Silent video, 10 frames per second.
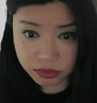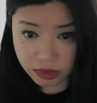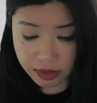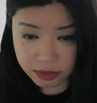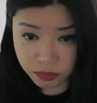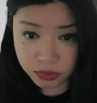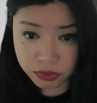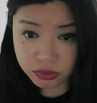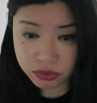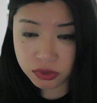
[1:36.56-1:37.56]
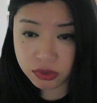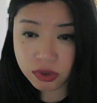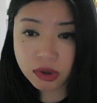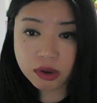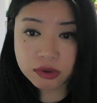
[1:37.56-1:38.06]
at what you do,
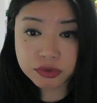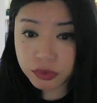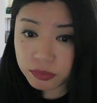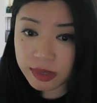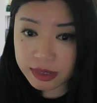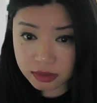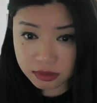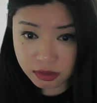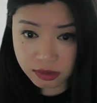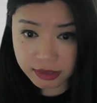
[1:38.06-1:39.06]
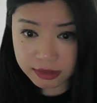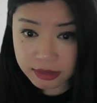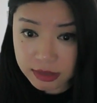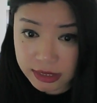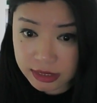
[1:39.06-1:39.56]
you don't necessarily
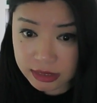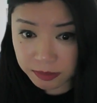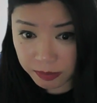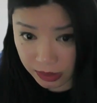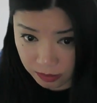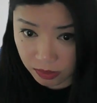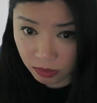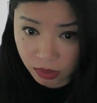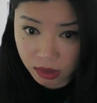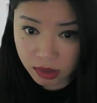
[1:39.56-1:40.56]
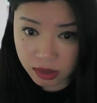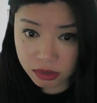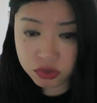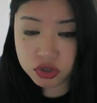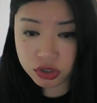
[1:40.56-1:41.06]
need paperwork,
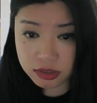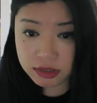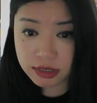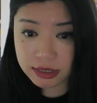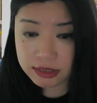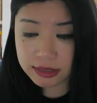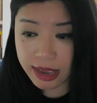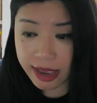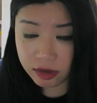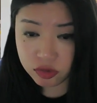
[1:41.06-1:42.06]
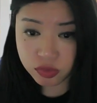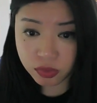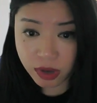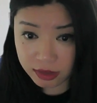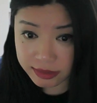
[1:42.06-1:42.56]
you just need actual
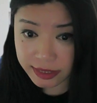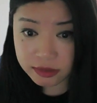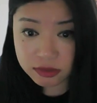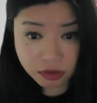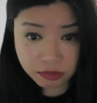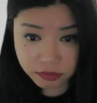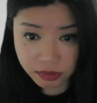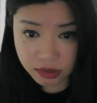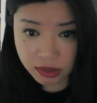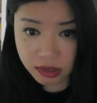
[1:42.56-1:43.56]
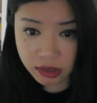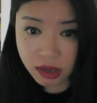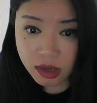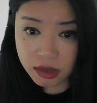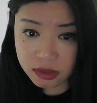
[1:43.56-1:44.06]
content of learning.
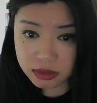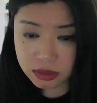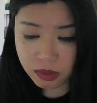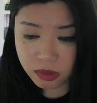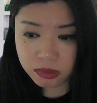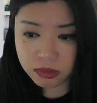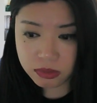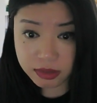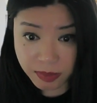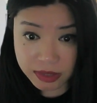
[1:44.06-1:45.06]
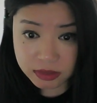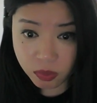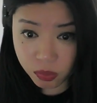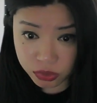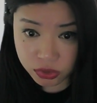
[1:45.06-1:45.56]
So depends
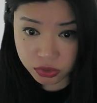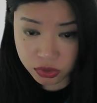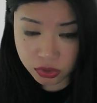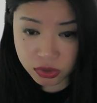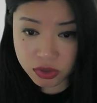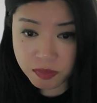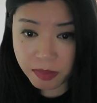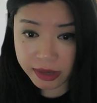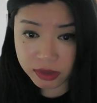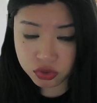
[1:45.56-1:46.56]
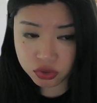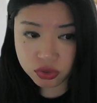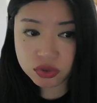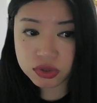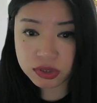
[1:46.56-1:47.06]
on what you do. You might
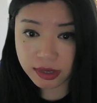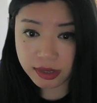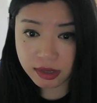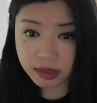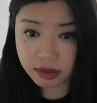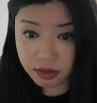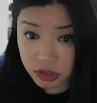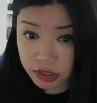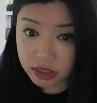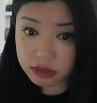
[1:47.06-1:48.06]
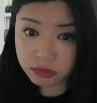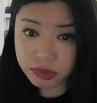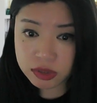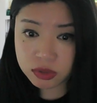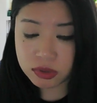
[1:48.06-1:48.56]
choose a learning
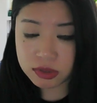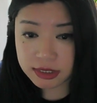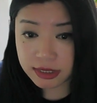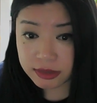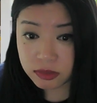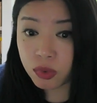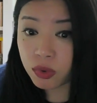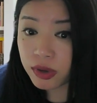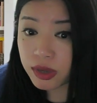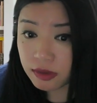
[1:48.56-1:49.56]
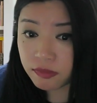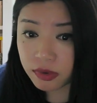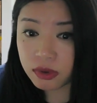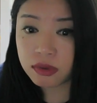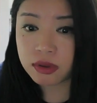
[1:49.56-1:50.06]
resource that will give
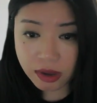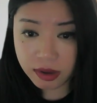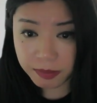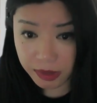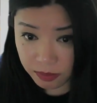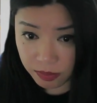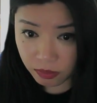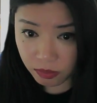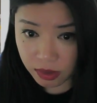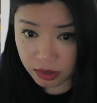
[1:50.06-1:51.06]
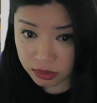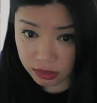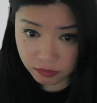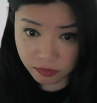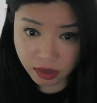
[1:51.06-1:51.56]
you a paperwork, a
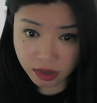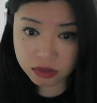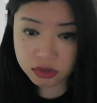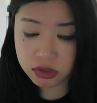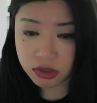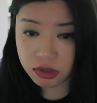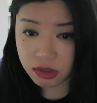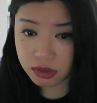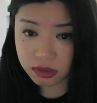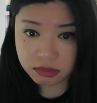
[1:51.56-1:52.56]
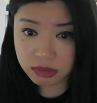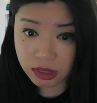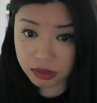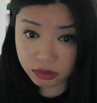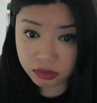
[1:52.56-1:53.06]
certification, a
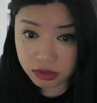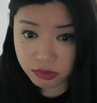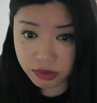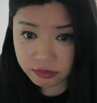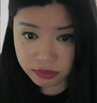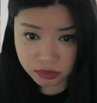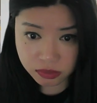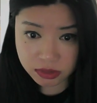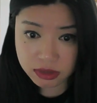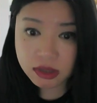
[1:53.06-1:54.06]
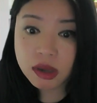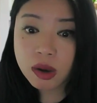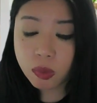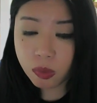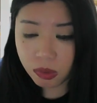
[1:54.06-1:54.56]
nano degree of sorts,
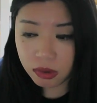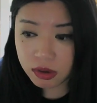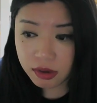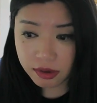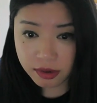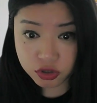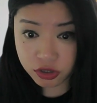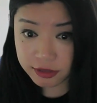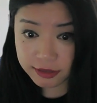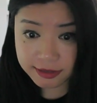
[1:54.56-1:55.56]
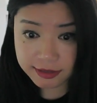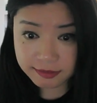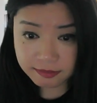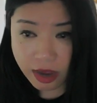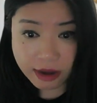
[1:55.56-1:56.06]
or just
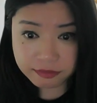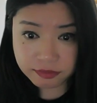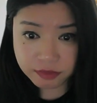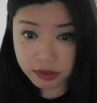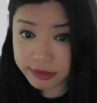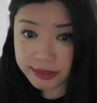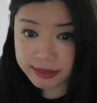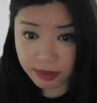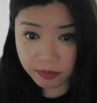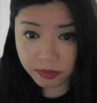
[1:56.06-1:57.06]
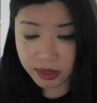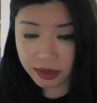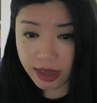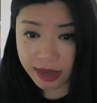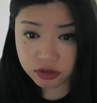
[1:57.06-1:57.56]
I've learned
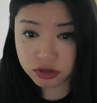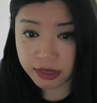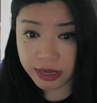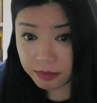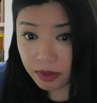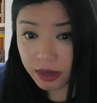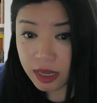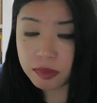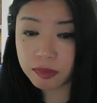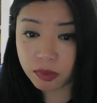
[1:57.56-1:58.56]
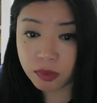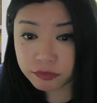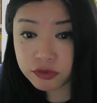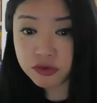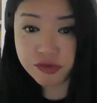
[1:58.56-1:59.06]
something. Actually, I'm capable
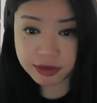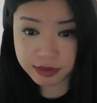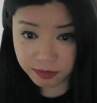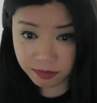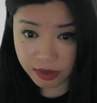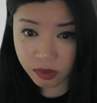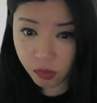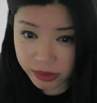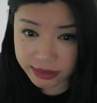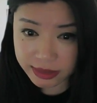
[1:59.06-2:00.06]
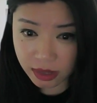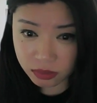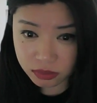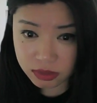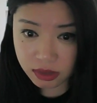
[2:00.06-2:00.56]
of doing something
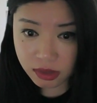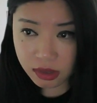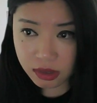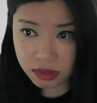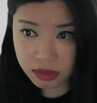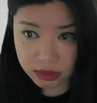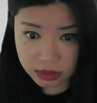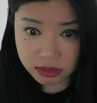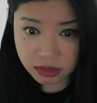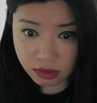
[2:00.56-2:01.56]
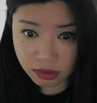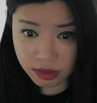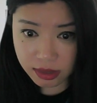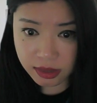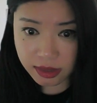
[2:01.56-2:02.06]
without
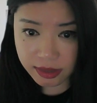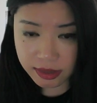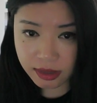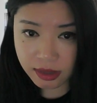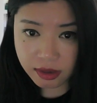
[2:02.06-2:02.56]
necessarily a